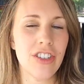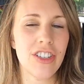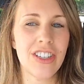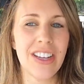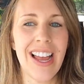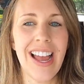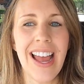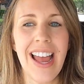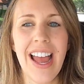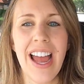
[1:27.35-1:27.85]

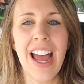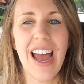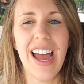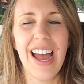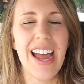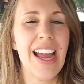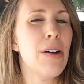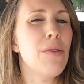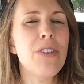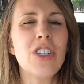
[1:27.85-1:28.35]
Oh,
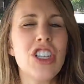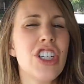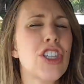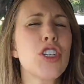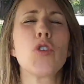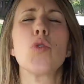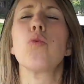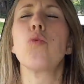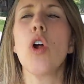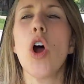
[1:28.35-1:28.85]
gross. It was
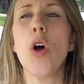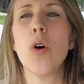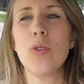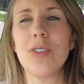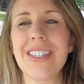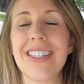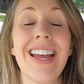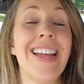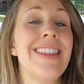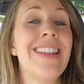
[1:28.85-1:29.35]
just
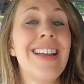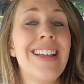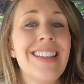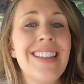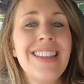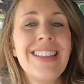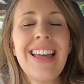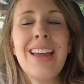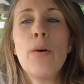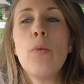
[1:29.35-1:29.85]
gross. And
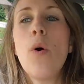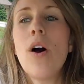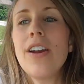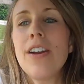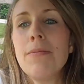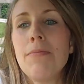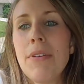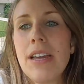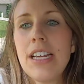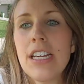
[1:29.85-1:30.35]
then they
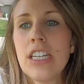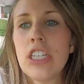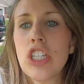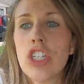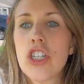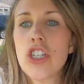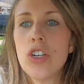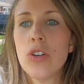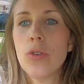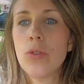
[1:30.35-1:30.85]
wanted me
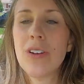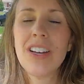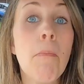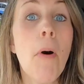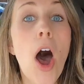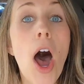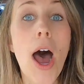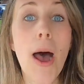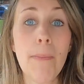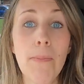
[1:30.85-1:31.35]
to
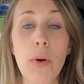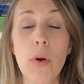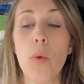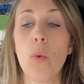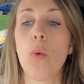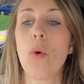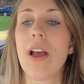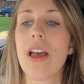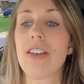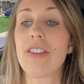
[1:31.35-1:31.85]
mop
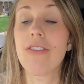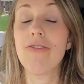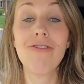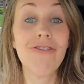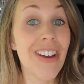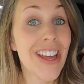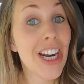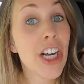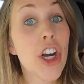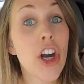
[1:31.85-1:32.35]
with
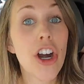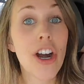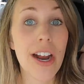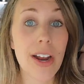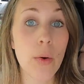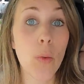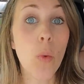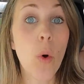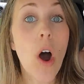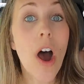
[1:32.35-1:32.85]
vinegar
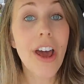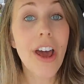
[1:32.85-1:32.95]
and